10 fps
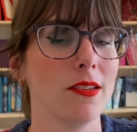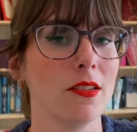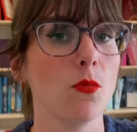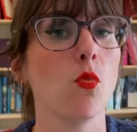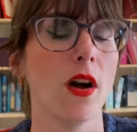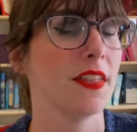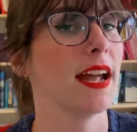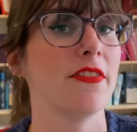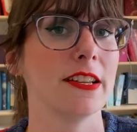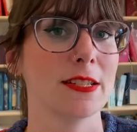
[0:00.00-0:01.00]
what they
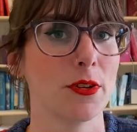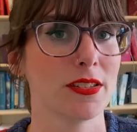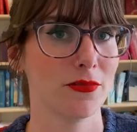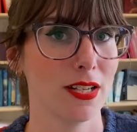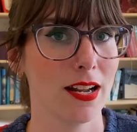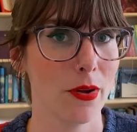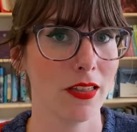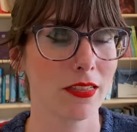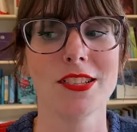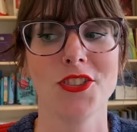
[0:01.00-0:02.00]
had the experience of knitting with.
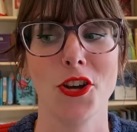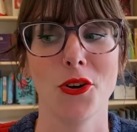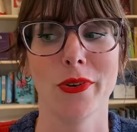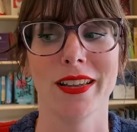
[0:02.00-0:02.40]
So